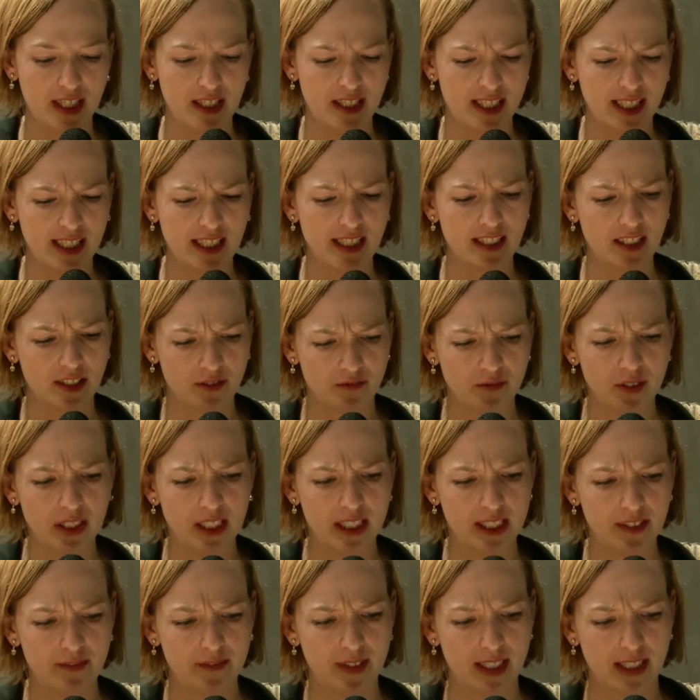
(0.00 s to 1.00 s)
I think it's a
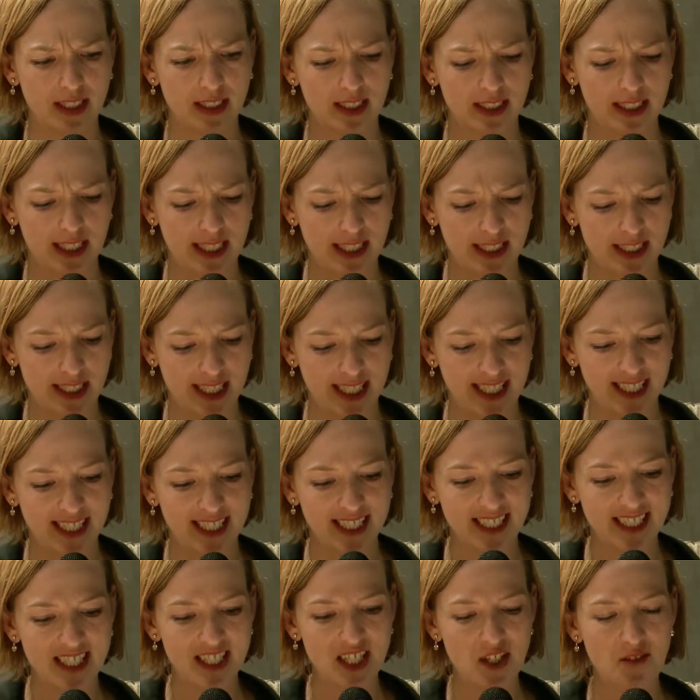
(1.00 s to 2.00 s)
really
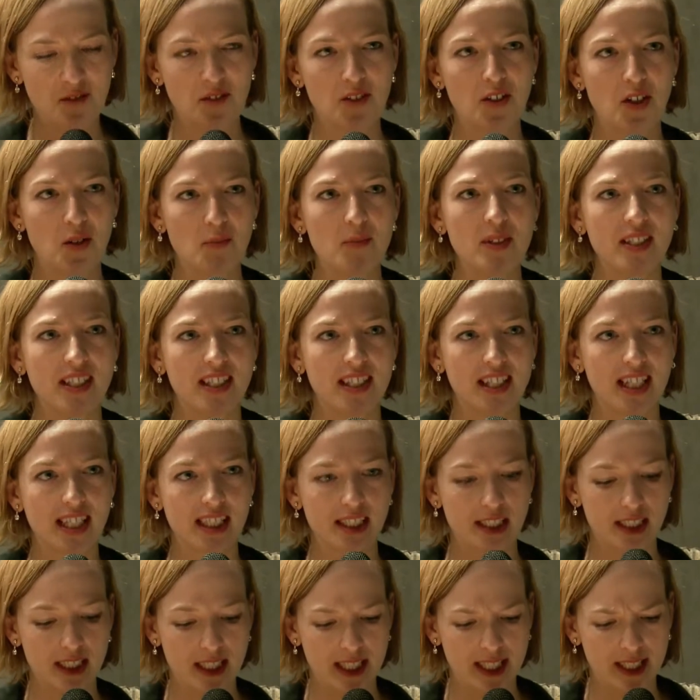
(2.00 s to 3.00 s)
fascinating phenomenon,
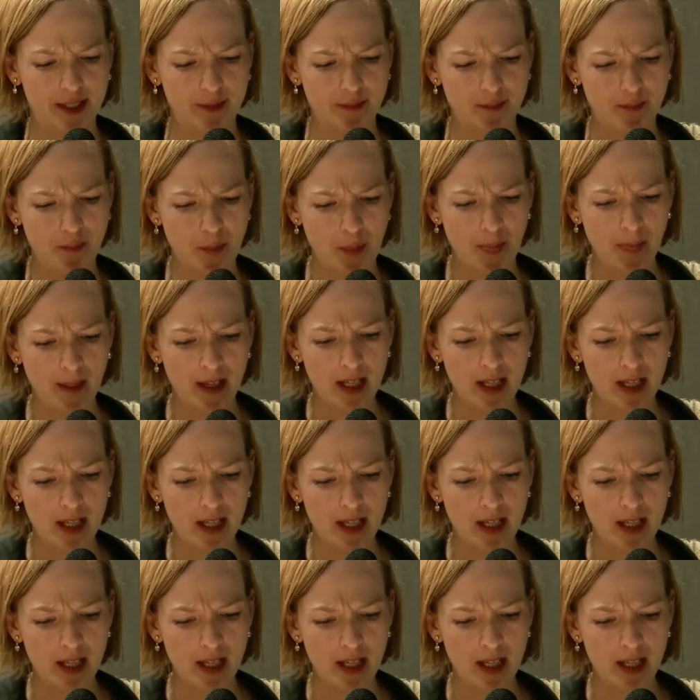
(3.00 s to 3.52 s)
actually.